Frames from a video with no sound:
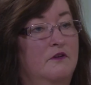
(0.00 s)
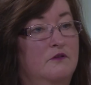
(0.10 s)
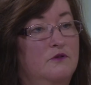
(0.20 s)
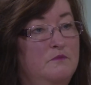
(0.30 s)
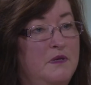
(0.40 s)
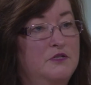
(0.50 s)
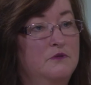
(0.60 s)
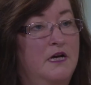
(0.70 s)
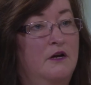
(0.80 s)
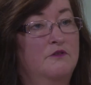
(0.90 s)
good
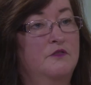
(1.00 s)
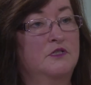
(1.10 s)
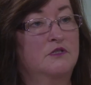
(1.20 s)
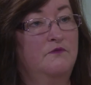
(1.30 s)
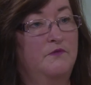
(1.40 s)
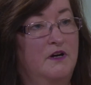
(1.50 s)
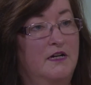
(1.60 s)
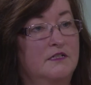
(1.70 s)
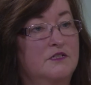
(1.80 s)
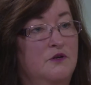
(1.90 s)
mental health, there's no
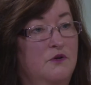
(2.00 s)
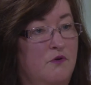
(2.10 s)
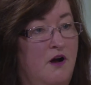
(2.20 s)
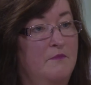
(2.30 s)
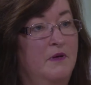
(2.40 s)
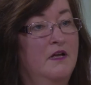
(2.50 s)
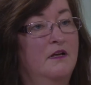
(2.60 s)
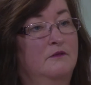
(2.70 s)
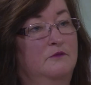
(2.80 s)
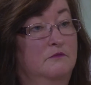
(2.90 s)
violence, no crime,
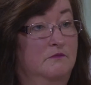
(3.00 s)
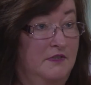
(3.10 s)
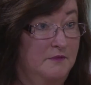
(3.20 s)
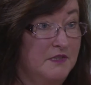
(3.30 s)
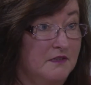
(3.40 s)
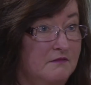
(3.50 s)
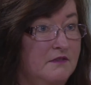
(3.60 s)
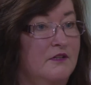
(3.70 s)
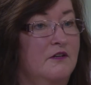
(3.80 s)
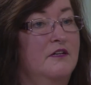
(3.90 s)
well, limited
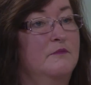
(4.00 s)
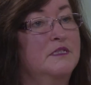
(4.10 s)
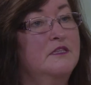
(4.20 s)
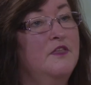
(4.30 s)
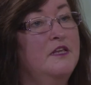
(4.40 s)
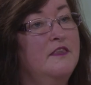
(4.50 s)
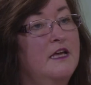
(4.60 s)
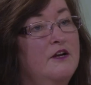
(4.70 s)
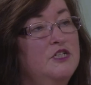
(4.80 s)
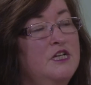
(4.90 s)
numbers, then
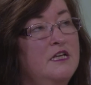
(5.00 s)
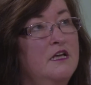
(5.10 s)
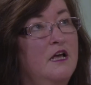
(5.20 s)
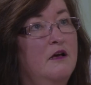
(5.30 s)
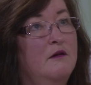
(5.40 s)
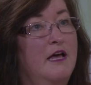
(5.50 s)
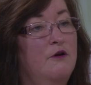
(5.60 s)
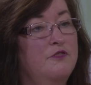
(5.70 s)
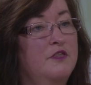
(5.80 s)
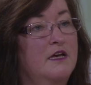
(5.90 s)
they're actually
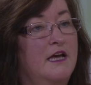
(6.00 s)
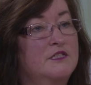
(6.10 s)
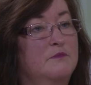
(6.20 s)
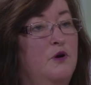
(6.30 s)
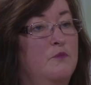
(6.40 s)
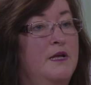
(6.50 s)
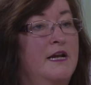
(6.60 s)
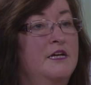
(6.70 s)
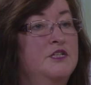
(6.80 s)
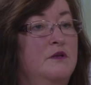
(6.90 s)
healthier as a
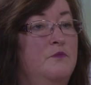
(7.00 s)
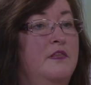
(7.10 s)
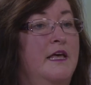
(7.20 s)
population, and when they're